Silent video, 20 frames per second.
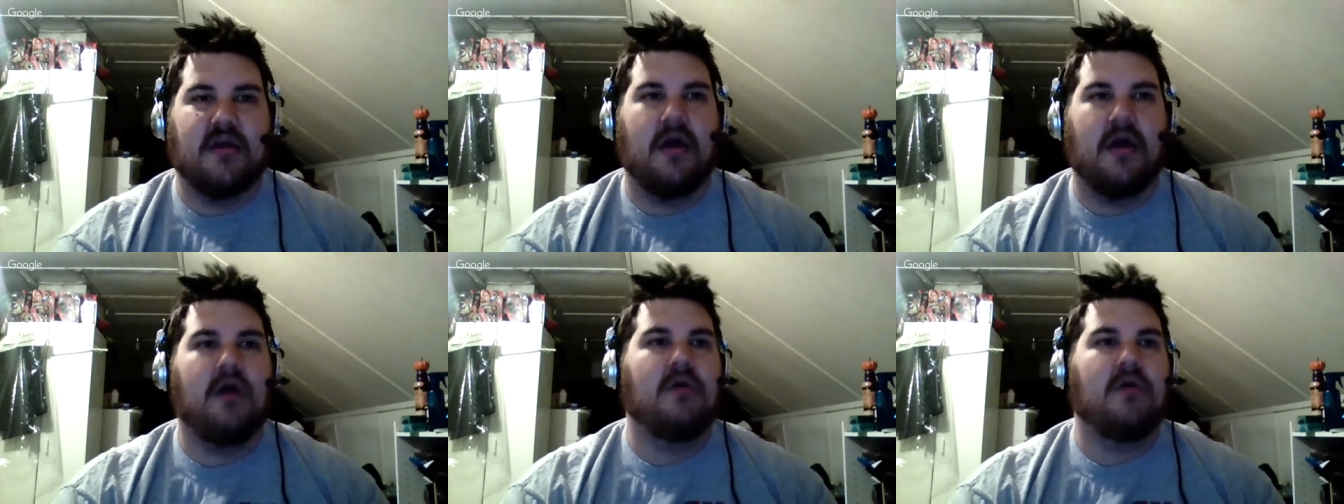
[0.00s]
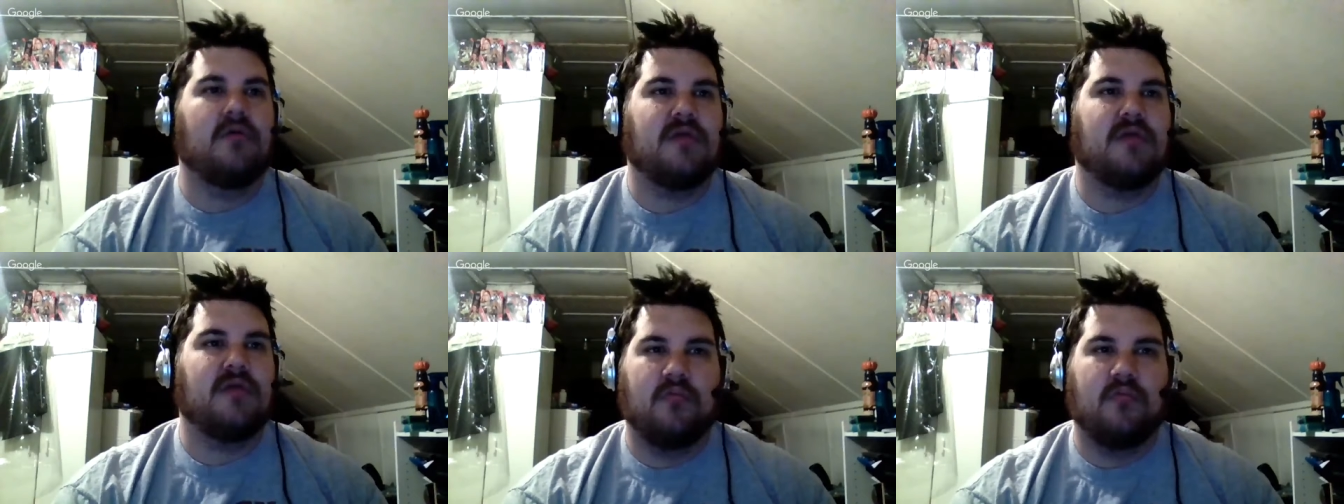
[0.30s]
oh,
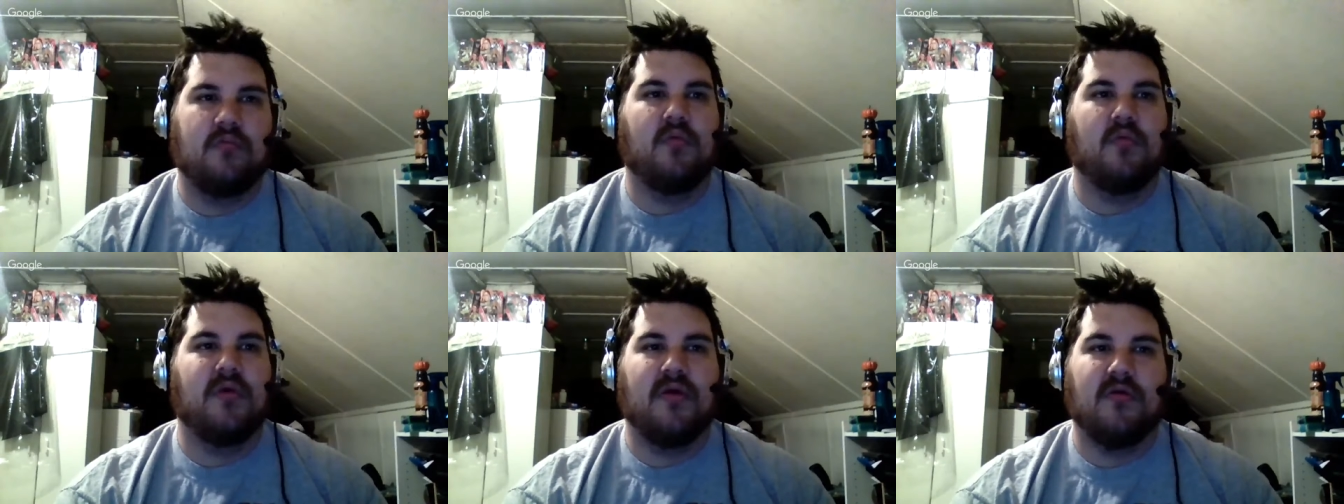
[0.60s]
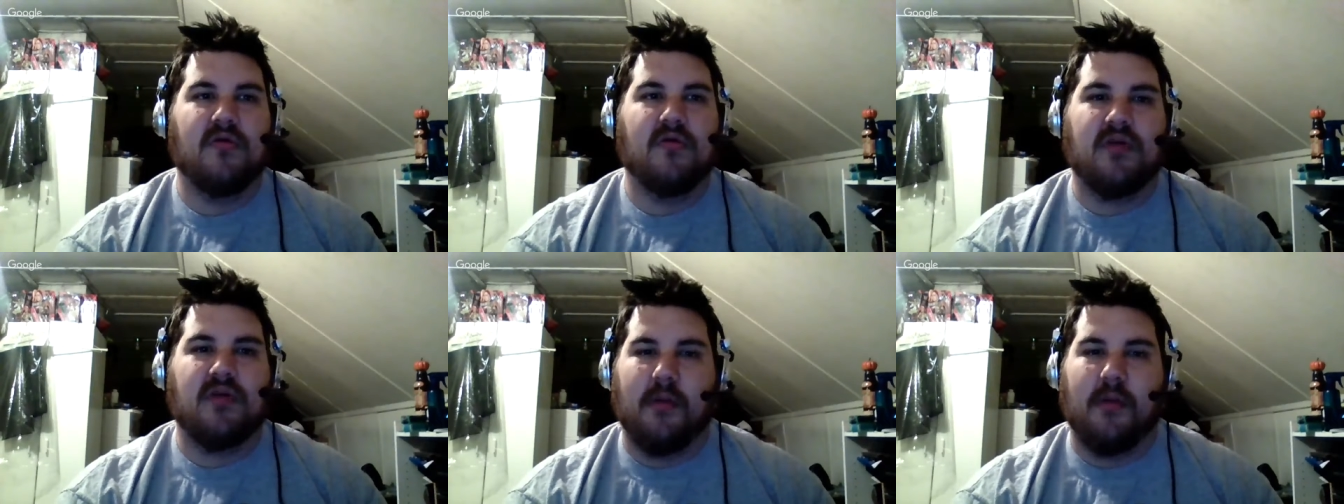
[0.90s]
okay, well we
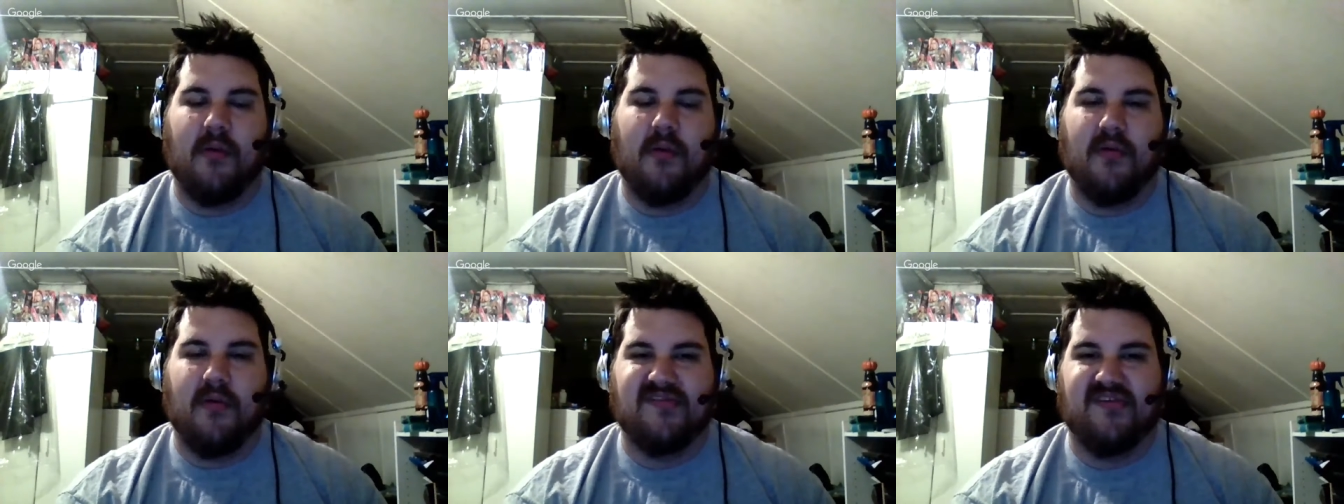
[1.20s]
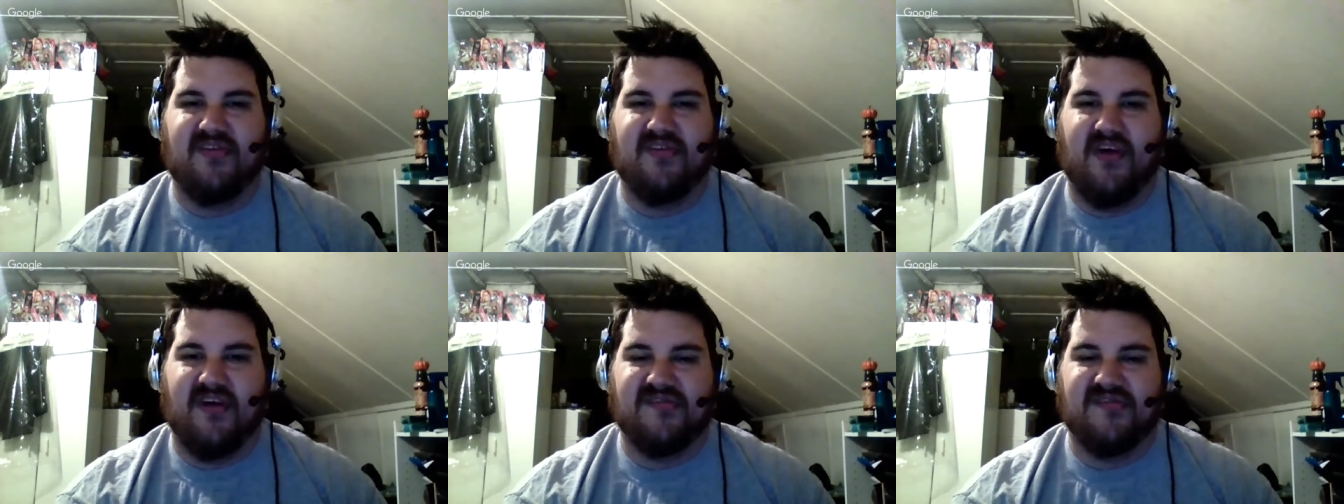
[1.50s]
don't care about wins
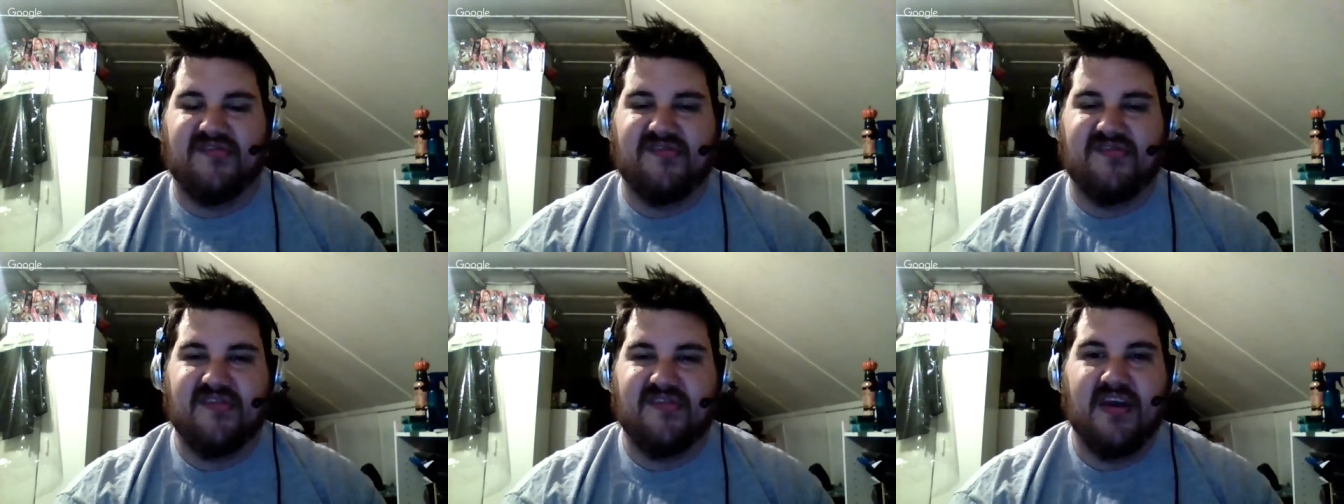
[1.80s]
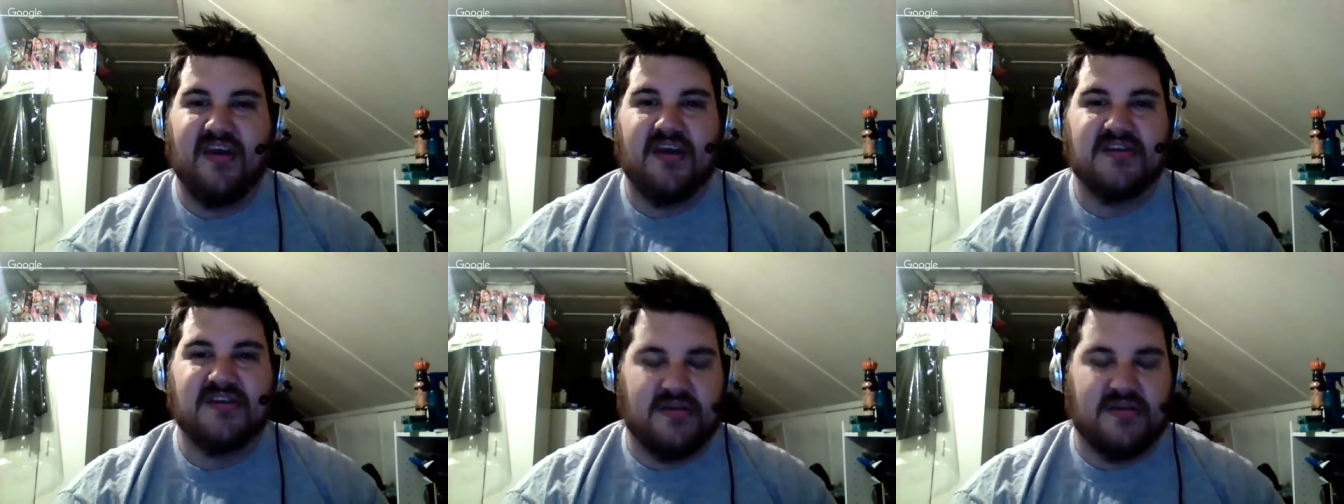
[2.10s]
and losses,
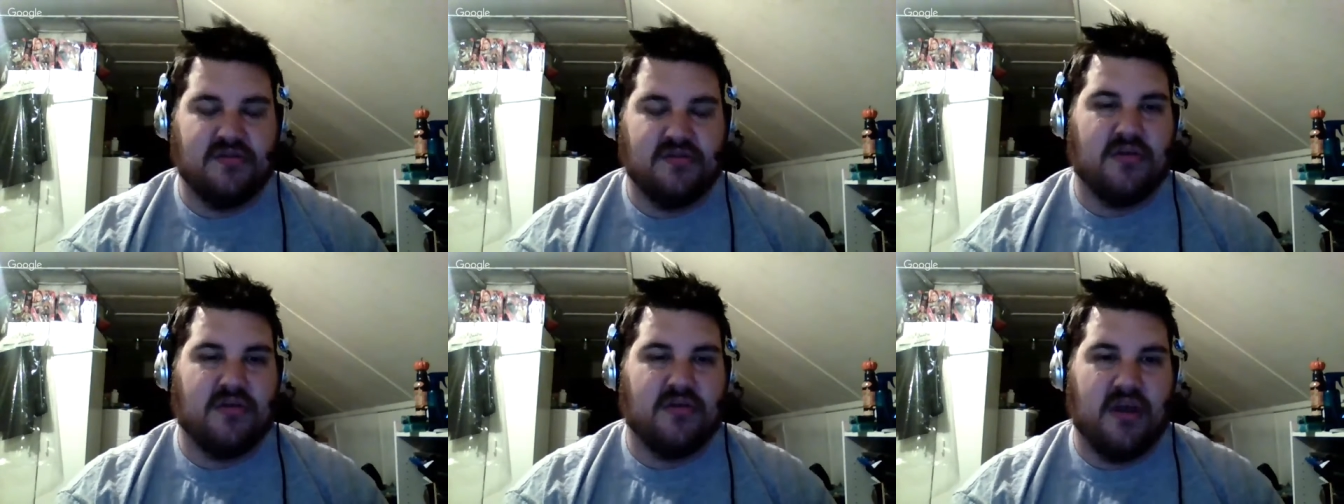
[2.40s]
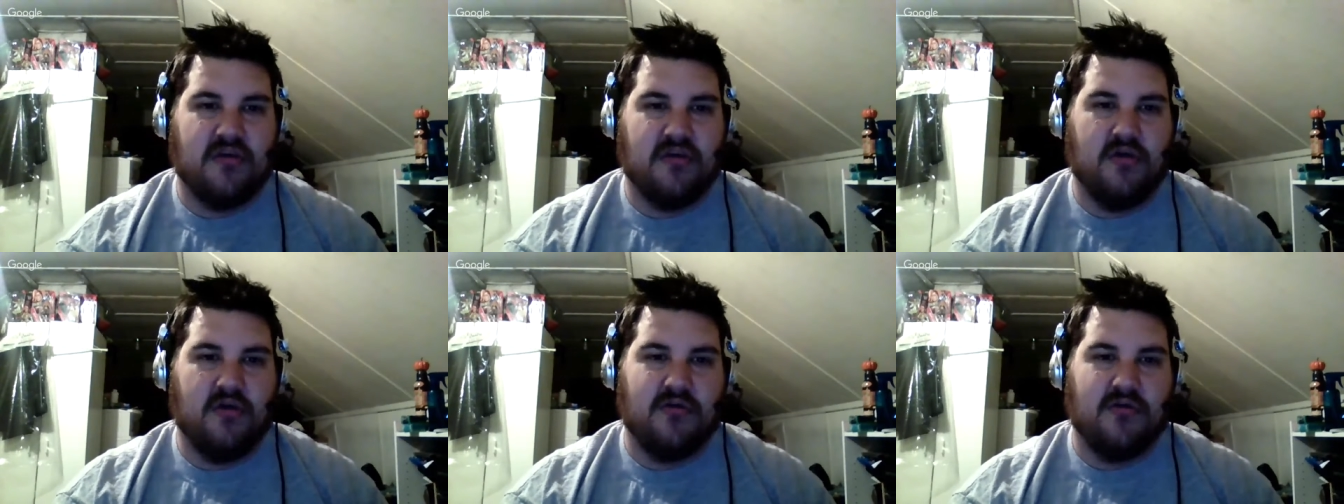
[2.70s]
so they're
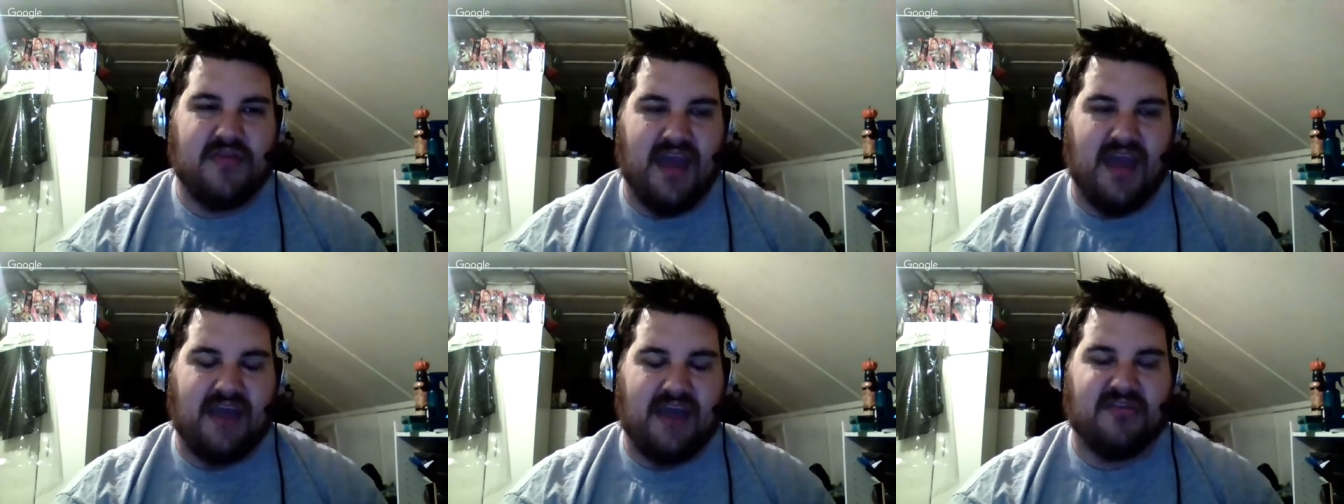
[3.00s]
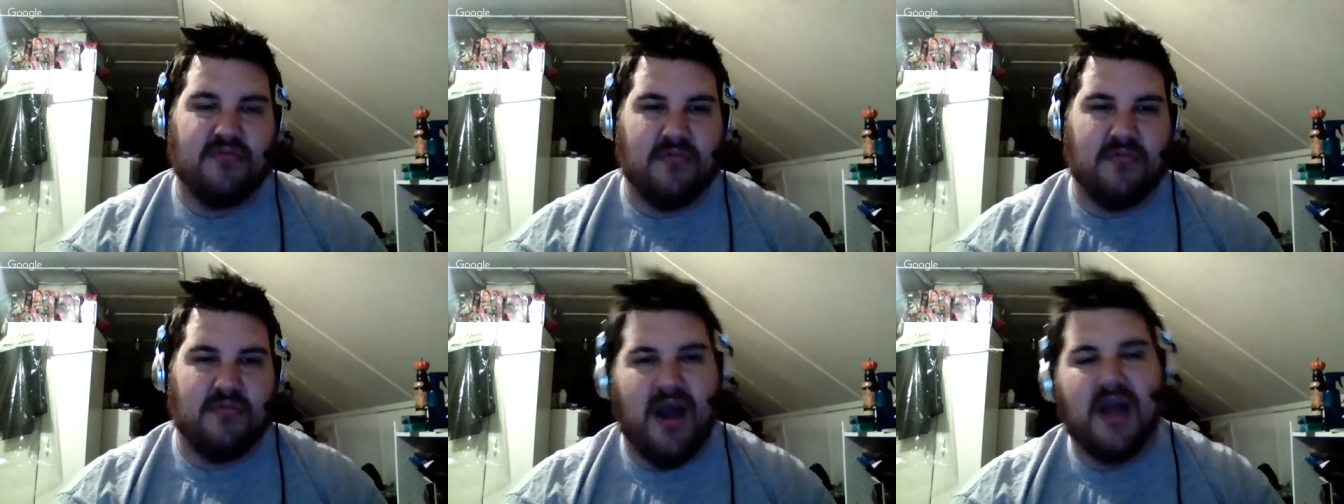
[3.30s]
gonna go attack
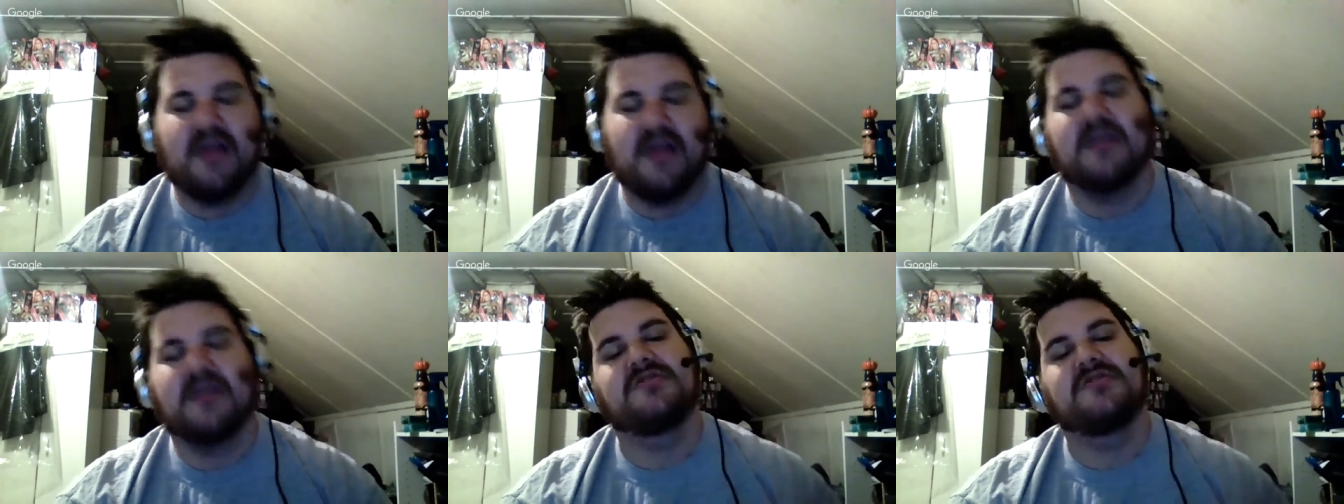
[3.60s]
the Rock.